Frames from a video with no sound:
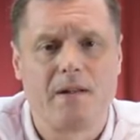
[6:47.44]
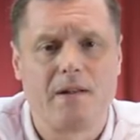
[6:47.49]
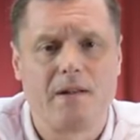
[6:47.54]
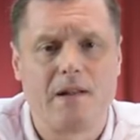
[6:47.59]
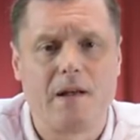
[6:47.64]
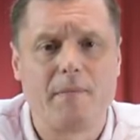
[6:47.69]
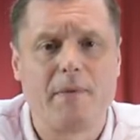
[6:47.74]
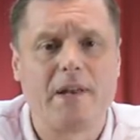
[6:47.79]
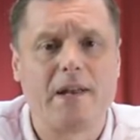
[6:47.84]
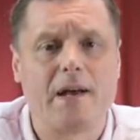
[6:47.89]

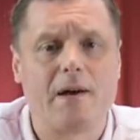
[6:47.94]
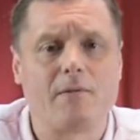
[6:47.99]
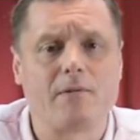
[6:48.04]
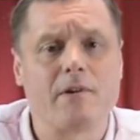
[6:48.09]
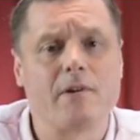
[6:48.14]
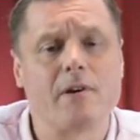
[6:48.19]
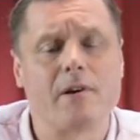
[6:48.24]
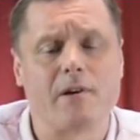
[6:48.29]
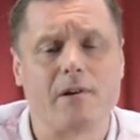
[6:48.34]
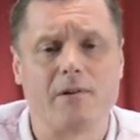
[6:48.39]
Let me now
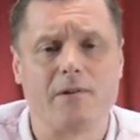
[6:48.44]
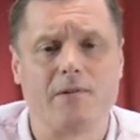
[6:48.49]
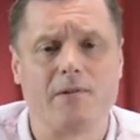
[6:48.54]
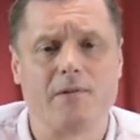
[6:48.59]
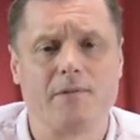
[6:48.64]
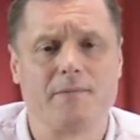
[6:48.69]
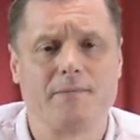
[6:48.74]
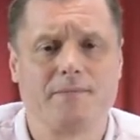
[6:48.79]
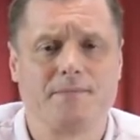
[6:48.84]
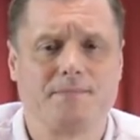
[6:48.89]

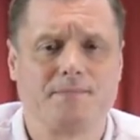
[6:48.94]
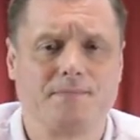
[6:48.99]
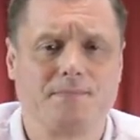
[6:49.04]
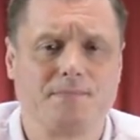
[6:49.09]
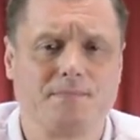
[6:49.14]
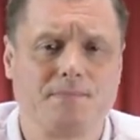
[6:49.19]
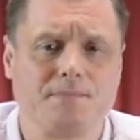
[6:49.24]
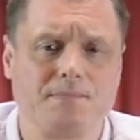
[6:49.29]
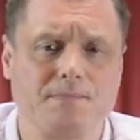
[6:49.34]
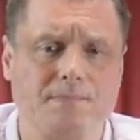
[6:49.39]
conclude.
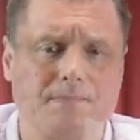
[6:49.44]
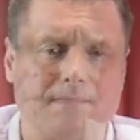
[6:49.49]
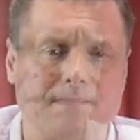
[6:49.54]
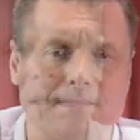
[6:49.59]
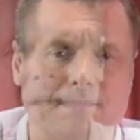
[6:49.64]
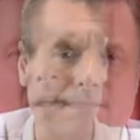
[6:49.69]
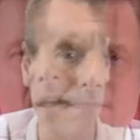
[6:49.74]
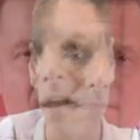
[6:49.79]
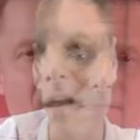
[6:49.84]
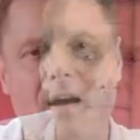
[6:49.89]

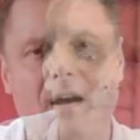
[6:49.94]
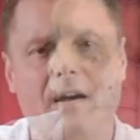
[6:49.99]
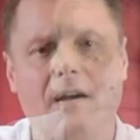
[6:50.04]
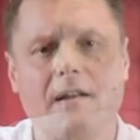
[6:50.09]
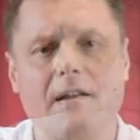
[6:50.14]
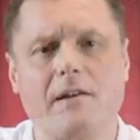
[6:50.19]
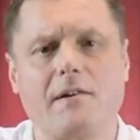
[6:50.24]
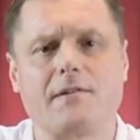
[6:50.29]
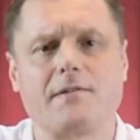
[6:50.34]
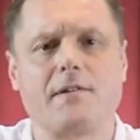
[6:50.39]

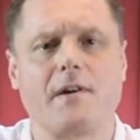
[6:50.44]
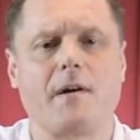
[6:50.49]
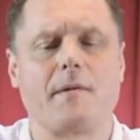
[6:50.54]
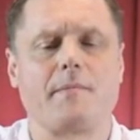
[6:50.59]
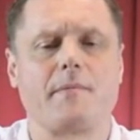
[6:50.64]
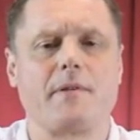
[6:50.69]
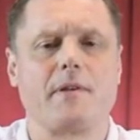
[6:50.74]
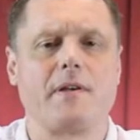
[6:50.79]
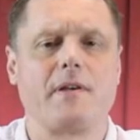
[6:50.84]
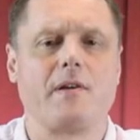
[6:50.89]
I looked
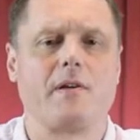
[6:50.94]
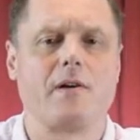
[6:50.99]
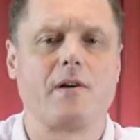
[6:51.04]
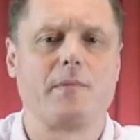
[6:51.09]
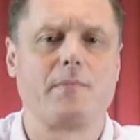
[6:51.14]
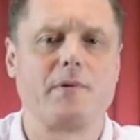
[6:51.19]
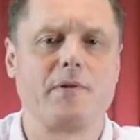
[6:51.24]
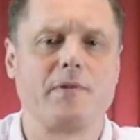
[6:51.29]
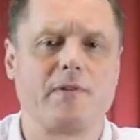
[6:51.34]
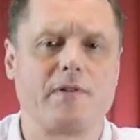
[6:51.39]
up the
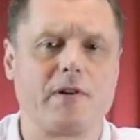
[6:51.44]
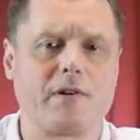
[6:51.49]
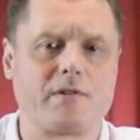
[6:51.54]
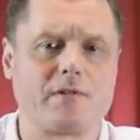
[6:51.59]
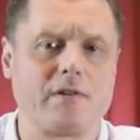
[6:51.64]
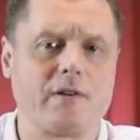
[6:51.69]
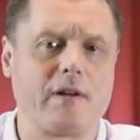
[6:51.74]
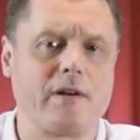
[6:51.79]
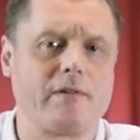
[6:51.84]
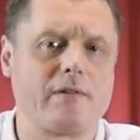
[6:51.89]
Urban
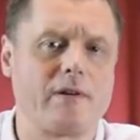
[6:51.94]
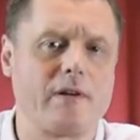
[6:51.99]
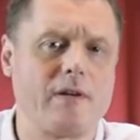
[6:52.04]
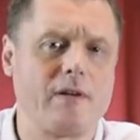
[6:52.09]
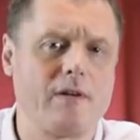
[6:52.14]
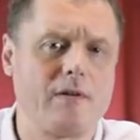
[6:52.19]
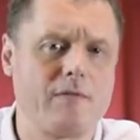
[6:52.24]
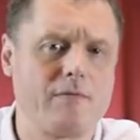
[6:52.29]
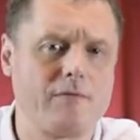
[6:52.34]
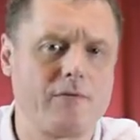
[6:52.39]

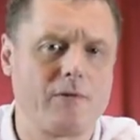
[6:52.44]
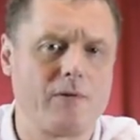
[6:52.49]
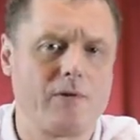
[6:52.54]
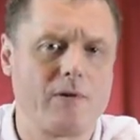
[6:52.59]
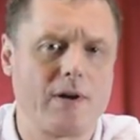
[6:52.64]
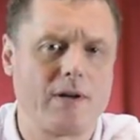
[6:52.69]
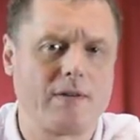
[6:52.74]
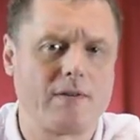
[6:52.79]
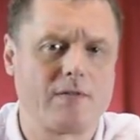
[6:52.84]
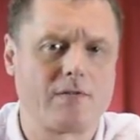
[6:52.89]
Dictionary
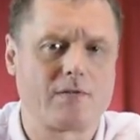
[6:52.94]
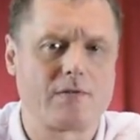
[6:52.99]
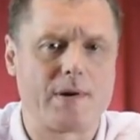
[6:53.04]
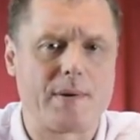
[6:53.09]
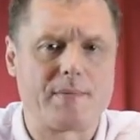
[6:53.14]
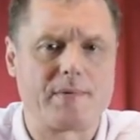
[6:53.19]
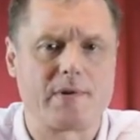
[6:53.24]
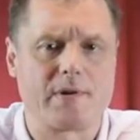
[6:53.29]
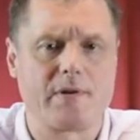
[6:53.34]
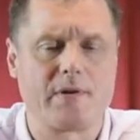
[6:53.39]
for a
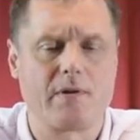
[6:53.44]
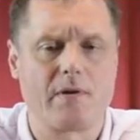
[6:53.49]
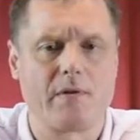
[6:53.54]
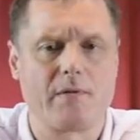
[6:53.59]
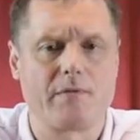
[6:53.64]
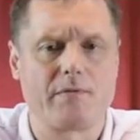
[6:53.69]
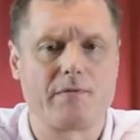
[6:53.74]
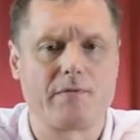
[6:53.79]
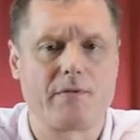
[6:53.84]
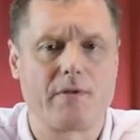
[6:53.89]
description
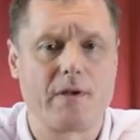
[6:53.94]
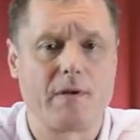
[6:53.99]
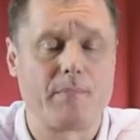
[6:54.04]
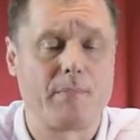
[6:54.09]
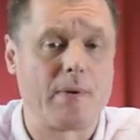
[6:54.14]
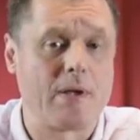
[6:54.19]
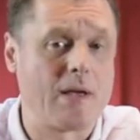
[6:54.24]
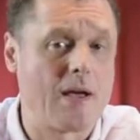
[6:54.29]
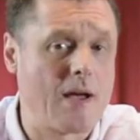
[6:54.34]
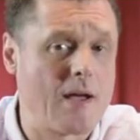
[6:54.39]
of the
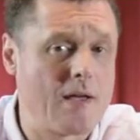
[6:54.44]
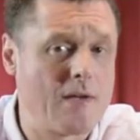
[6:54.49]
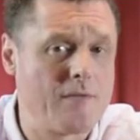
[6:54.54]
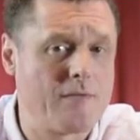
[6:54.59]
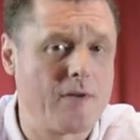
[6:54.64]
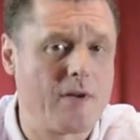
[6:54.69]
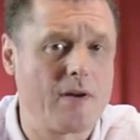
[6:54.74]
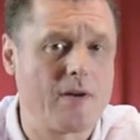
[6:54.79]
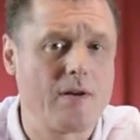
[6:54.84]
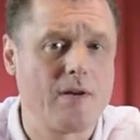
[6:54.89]

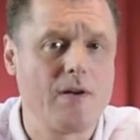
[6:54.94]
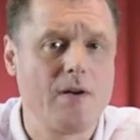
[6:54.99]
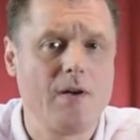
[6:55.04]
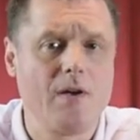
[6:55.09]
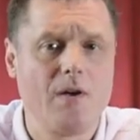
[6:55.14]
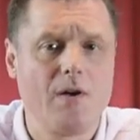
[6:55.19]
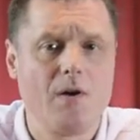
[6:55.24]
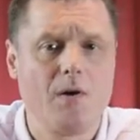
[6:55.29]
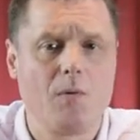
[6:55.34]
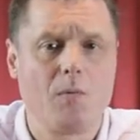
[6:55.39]
behaviour
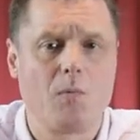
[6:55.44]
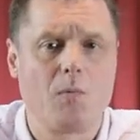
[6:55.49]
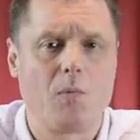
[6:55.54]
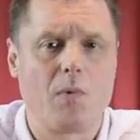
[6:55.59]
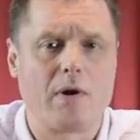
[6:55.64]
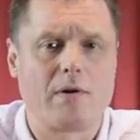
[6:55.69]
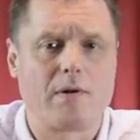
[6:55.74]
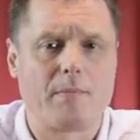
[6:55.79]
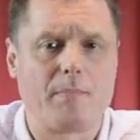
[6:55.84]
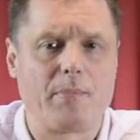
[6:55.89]

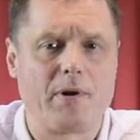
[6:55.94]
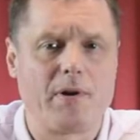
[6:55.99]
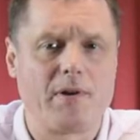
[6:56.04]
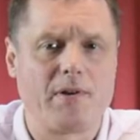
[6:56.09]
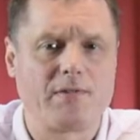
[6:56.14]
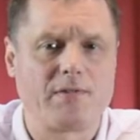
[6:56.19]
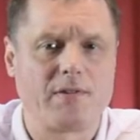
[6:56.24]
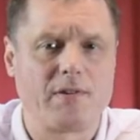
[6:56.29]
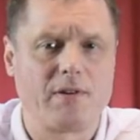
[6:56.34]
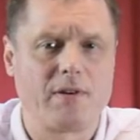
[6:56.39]
where a
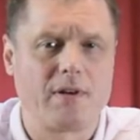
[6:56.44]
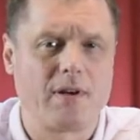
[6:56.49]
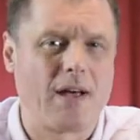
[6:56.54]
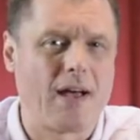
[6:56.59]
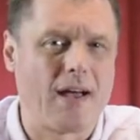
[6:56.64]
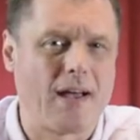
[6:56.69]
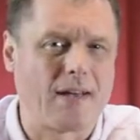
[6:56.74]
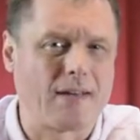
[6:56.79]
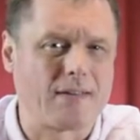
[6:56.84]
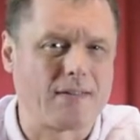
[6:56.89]
person
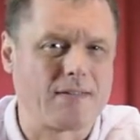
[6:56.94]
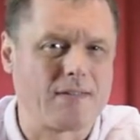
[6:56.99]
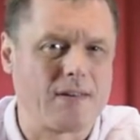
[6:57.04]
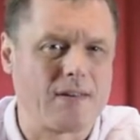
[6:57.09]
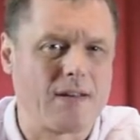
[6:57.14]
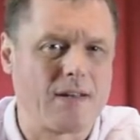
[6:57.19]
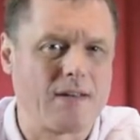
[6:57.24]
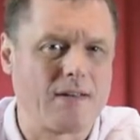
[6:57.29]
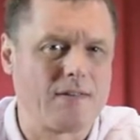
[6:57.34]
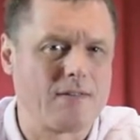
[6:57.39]
acts
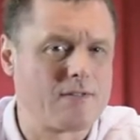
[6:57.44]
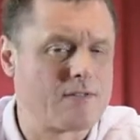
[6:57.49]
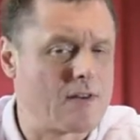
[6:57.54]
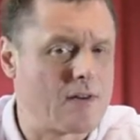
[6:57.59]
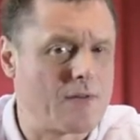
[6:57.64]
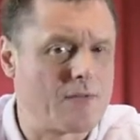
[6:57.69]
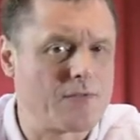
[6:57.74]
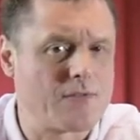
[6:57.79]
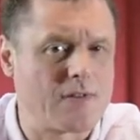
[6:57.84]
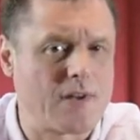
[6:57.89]
in a
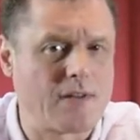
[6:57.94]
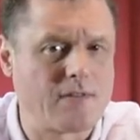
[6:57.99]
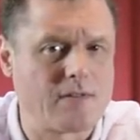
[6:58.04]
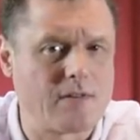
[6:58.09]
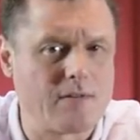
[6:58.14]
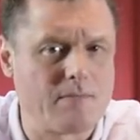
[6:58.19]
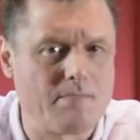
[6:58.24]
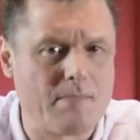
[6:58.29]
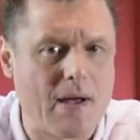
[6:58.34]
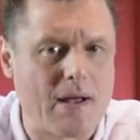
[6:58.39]

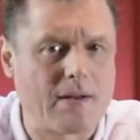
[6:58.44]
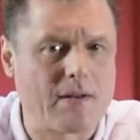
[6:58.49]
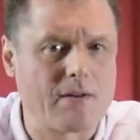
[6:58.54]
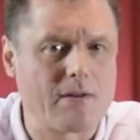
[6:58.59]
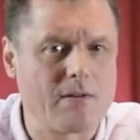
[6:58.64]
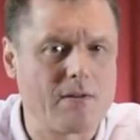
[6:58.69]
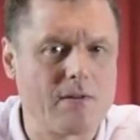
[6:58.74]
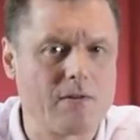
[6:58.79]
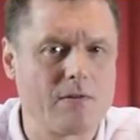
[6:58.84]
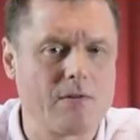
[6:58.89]
self-centred
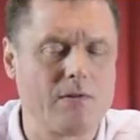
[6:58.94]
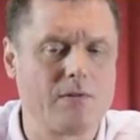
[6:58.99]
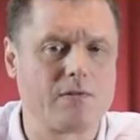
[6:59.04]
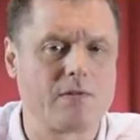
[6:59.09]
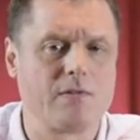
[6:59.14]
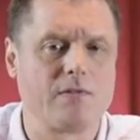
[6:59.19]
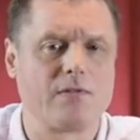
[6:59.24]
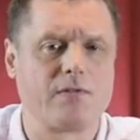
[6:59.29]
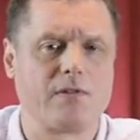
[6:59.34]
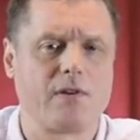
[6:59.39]
manner whose
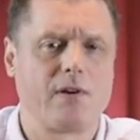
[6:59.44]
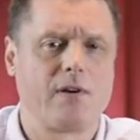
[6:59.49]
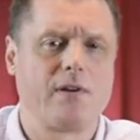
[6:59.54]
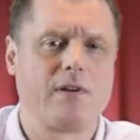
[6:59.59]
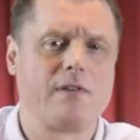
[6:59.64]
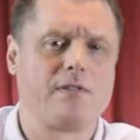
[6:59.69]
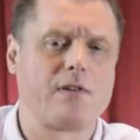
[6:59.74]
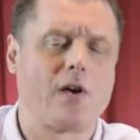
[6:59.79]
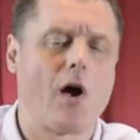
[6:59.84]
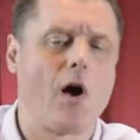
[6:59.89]
concern
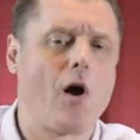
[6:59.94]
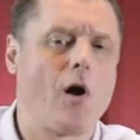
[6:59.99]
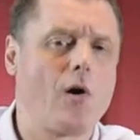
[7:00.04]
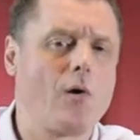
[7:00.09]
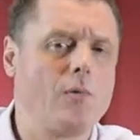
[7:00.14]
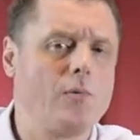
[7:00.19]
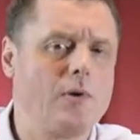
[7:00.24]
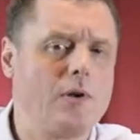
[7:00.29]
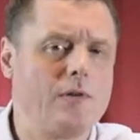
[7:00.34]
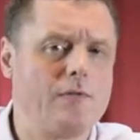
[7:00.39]
is
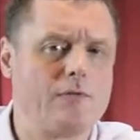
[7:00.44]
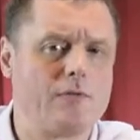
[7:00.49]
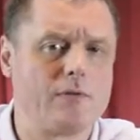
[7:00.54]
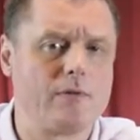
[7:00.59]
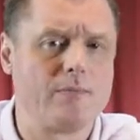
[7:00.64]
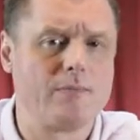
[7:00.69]
only for